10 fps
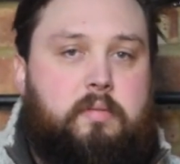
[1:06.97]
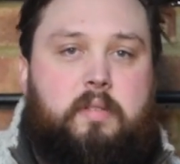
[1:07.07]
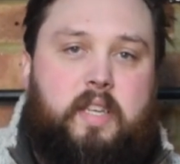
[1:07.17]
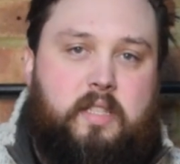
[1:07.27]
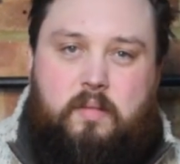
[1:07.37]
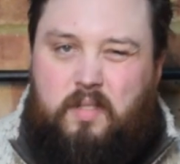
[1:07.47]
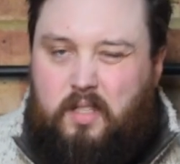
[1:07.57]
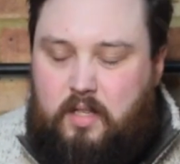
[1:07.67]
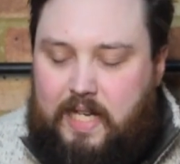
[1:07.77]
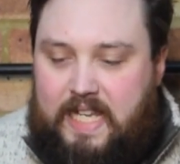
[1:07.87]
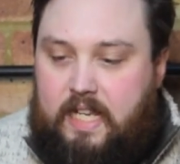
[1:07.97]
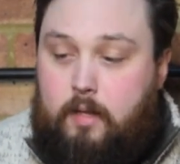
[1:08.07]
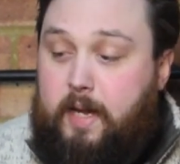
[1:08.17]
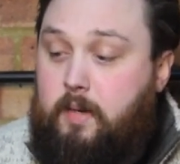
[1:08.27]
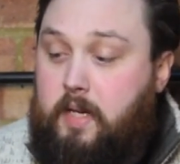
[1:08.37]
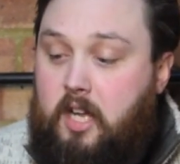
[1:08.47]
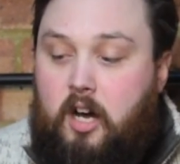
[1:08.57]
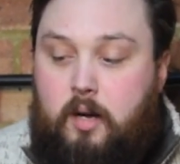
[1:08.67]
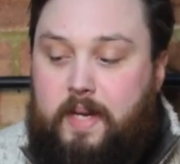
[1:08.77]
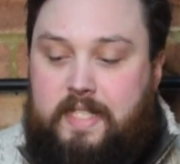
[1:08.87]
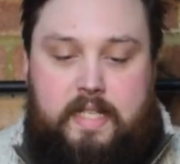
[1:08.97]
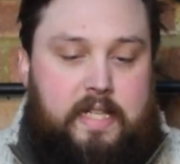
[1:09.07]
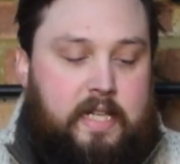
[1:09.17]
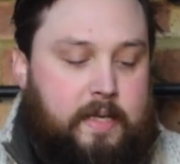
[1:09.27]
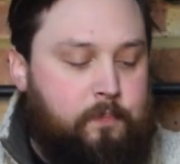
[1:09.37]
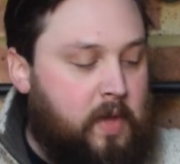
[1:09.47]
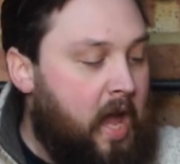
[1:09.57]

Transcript: Yeah, so it doesn't leak in the back of my car basically.